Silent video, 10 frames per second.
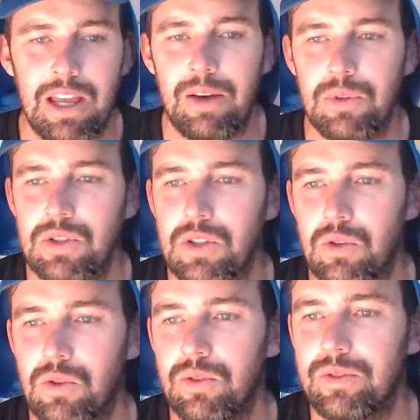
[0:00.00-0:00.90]
what's it
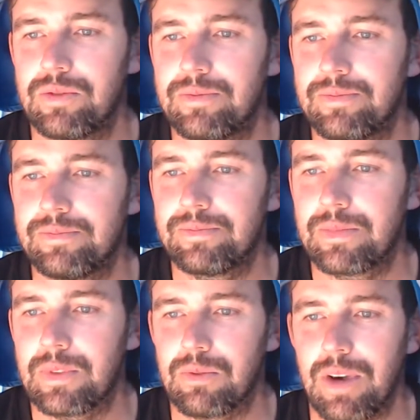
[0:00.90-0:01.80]
called?
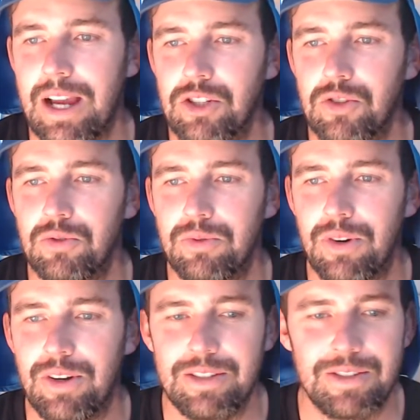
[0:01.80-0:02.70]
Rational
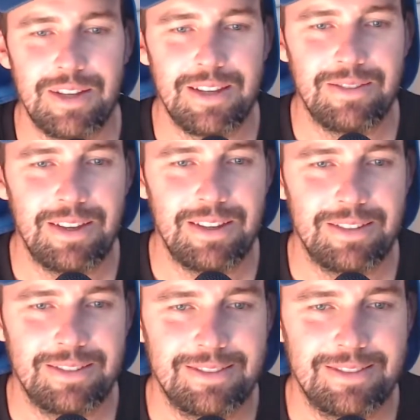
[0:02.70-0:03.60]
Rise TV. I